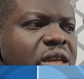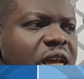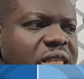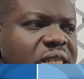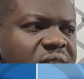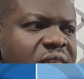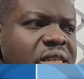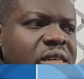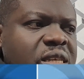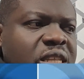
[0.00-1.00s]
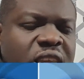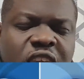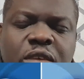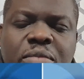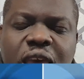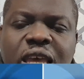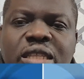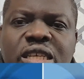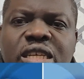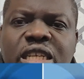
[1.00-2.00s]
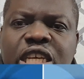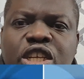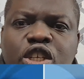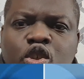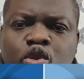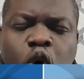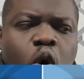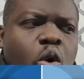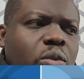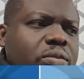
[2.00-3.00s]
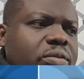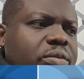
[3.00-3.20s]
I see the game ending in a draw.